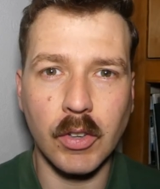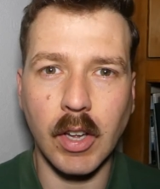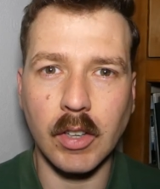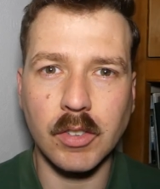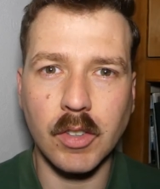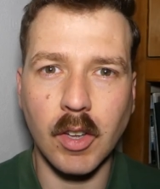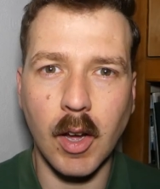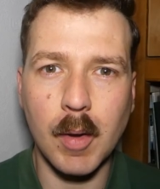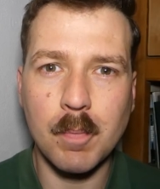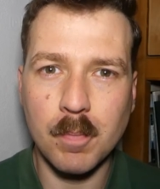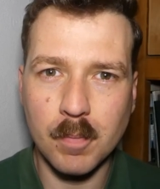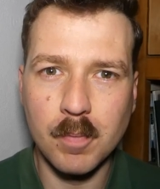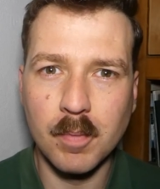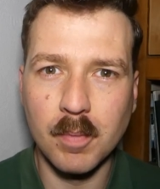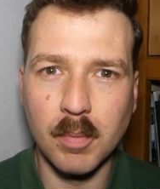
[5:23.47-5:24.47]
next time,
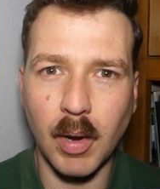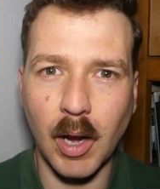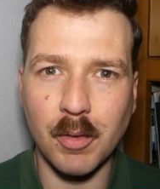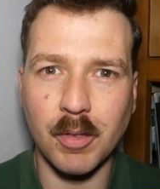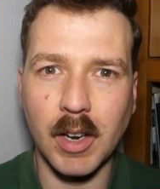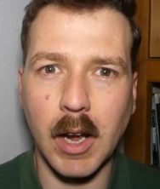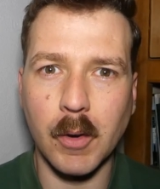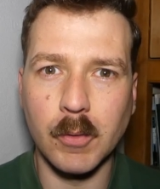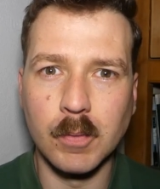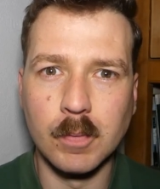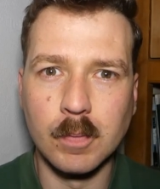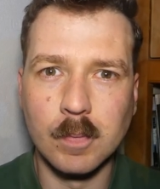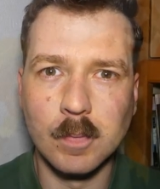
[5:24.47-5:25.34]
bye for now.